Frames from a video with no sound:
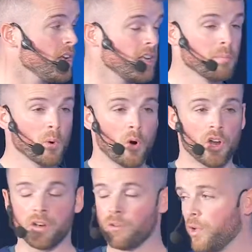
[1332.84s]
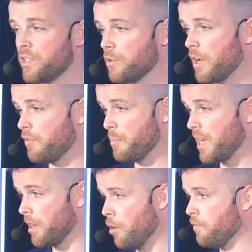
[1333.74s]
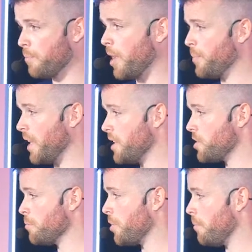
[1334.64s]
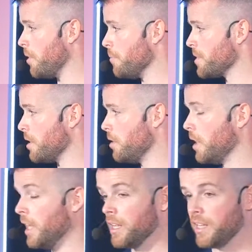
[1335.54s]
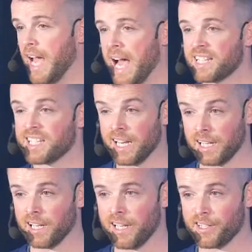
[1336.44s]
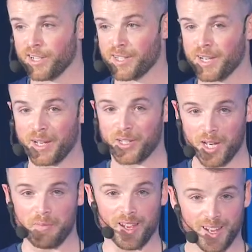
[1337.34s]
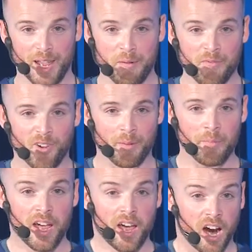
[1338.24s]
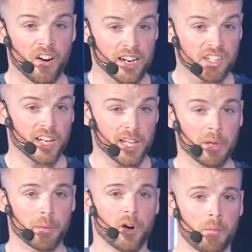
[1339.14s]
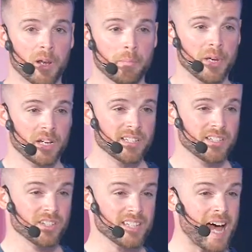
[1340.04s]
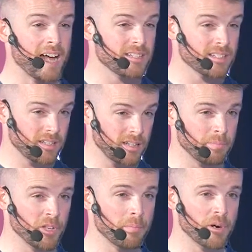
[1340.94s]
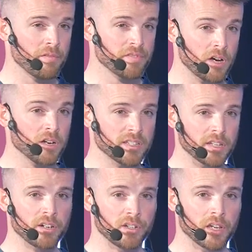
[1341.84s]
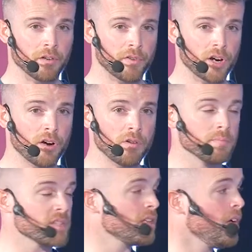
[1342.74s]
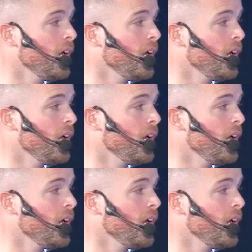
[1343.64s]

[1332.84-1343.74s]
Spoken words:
Number one, we do have a big overpopulation problem. So the accidental litters like Sheba came from are actually a big problem because it just adds to the number of dogs that are looking for homes.